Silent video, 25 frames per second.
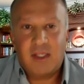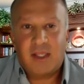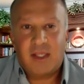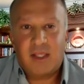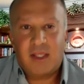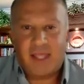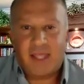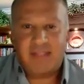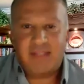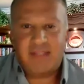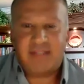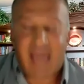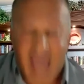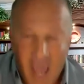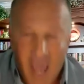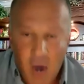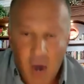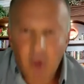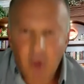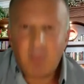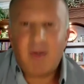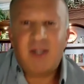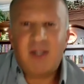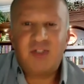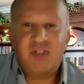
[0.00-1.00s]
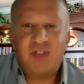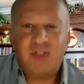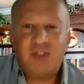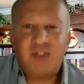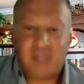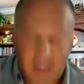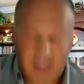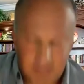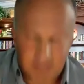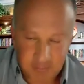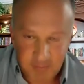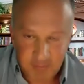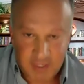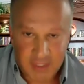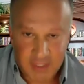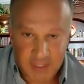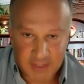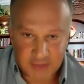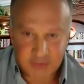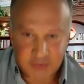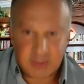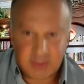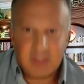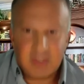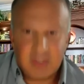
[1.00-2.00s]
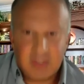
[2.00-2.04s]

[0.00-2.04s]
is how much it makes